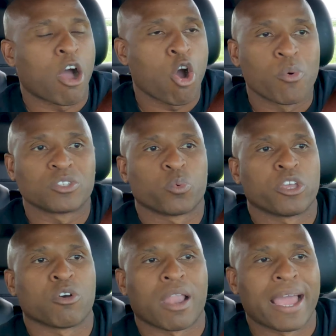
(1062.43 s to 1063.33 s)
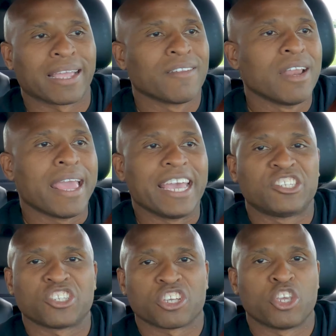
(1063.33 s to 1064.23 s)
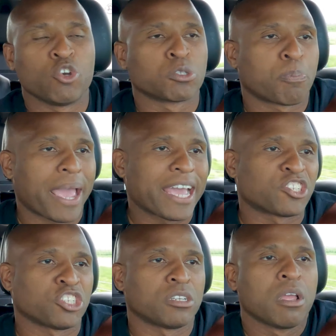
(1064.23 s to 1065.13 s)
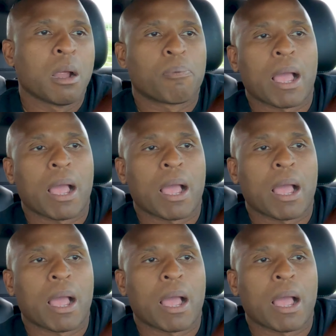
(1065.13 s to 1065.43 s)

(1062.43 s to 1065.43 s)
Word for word: and I always will. Like, it's just a huge passion.